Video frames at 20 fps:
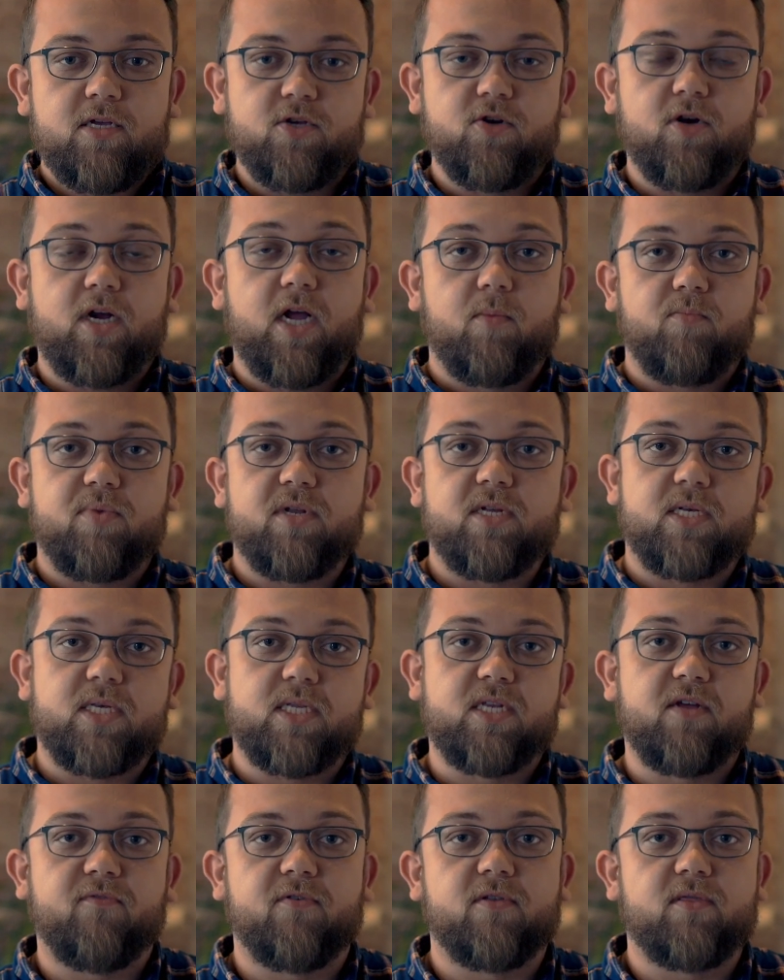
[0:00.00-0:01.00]
your company
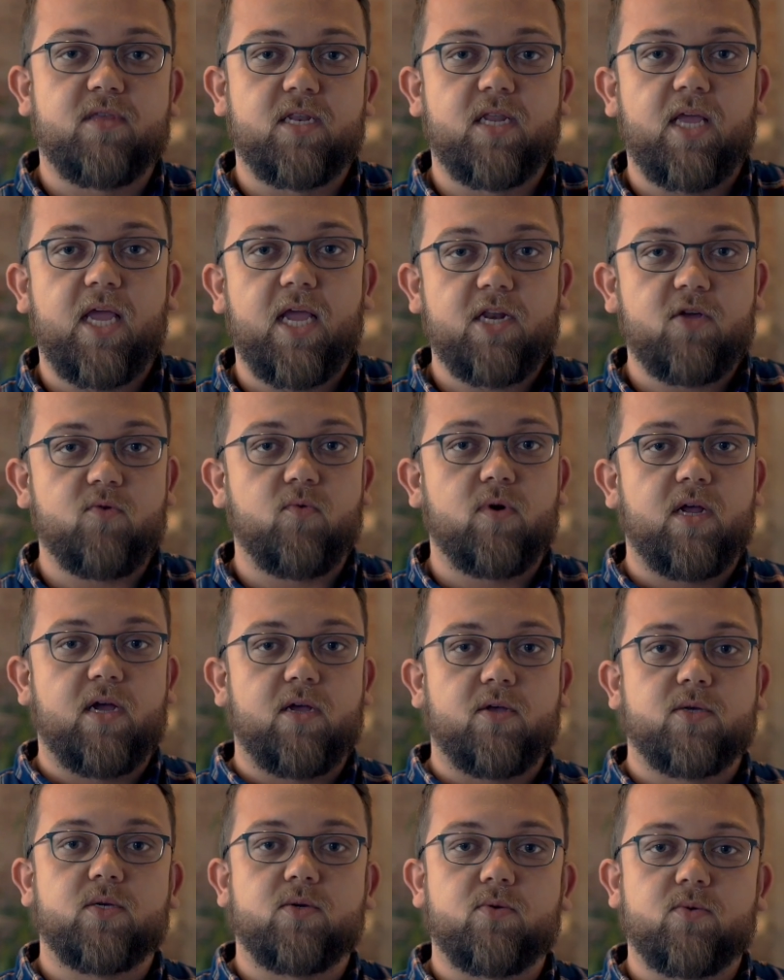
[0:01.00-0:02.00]
is different than anyone
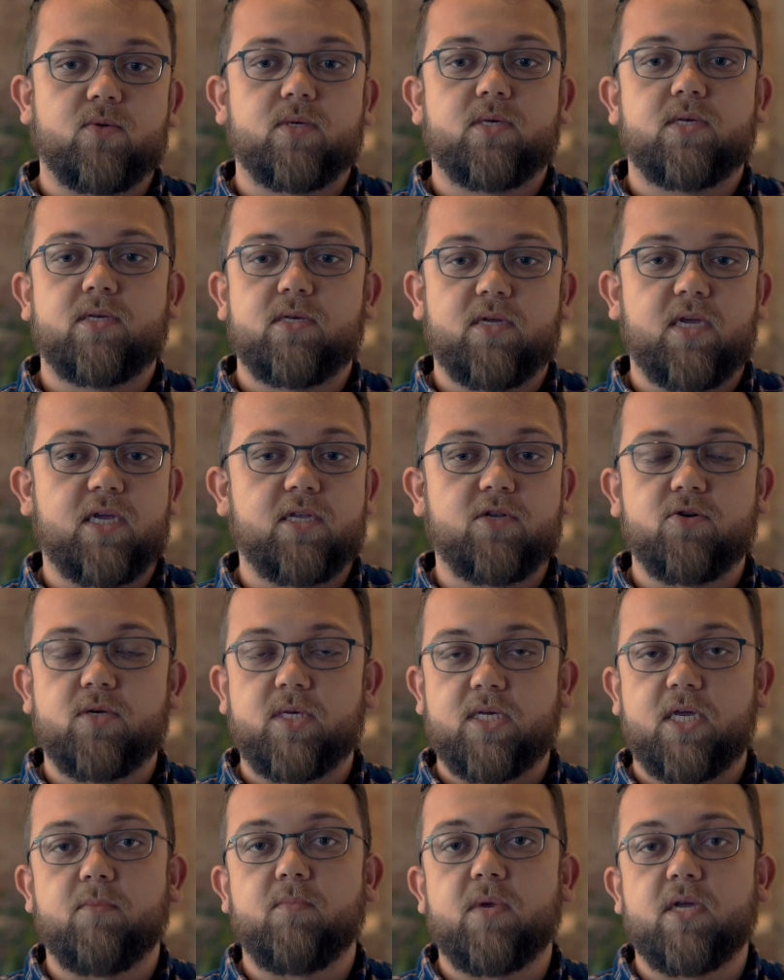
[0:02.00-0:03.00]
else who's in your
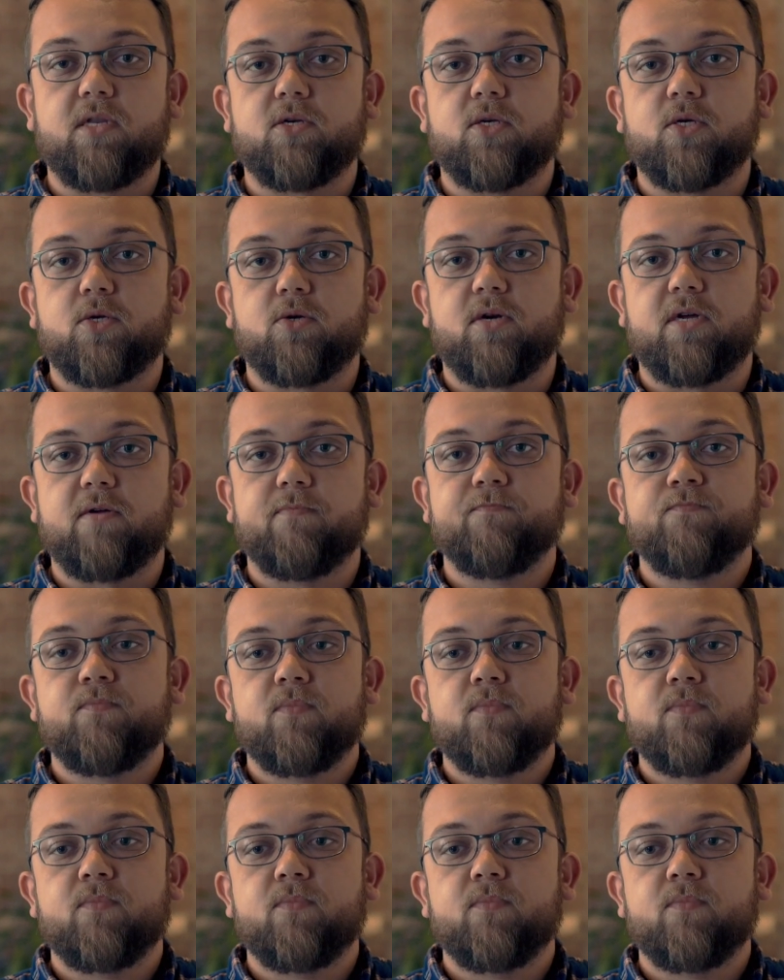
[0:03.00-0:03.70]
same industry.